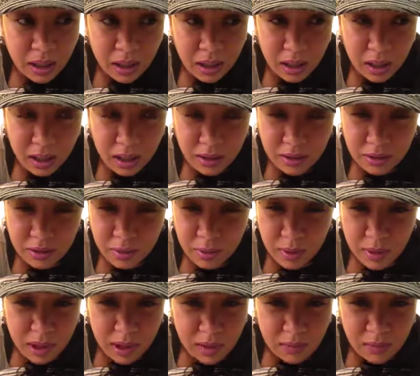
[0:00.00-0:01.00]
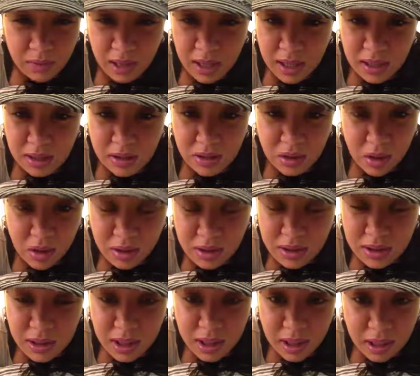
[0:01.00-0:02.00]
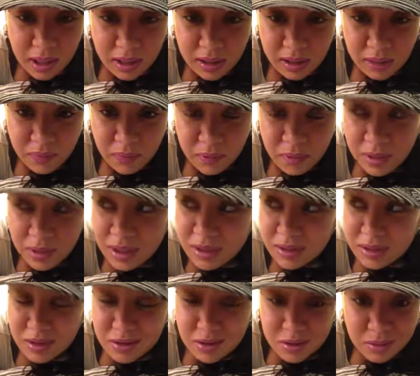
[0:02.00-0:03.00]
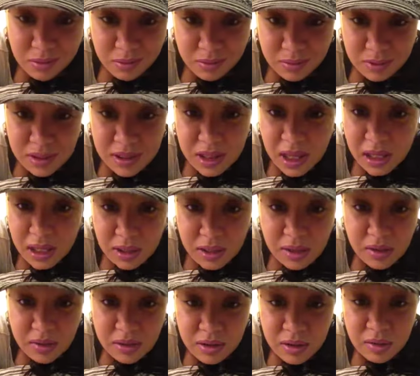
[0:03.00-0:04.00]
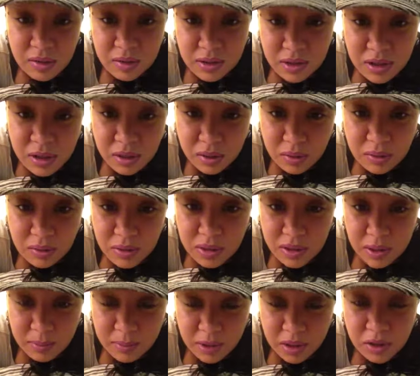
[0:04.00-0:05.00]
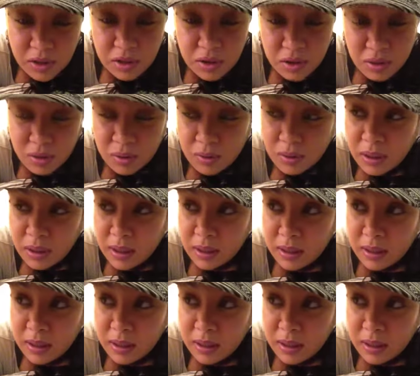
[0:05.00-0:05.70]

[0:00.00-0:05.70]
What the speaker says: I just want to give you guys songs that if you listen to in 10 years, it'll still do something to you.